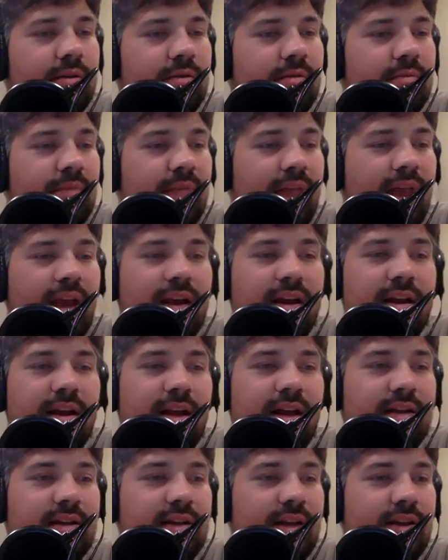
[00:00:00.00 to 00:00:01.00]
man,
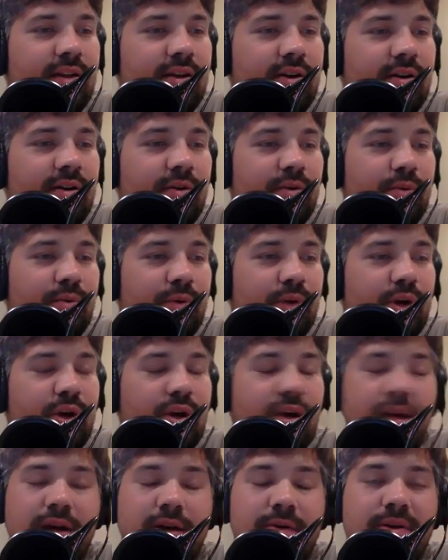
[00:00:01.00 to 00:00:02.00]
it's either we're
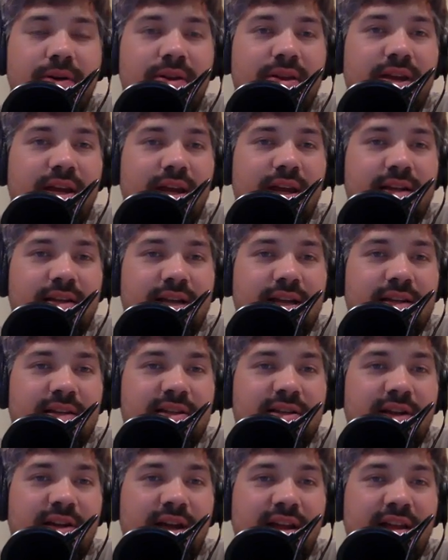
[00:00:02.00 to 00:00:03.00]
hearing things that's
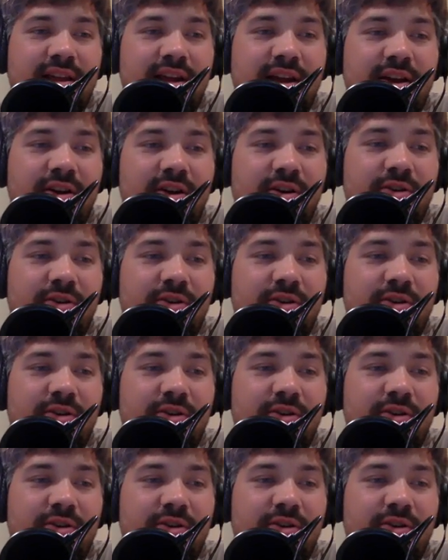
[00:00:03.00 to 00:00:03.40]
not there,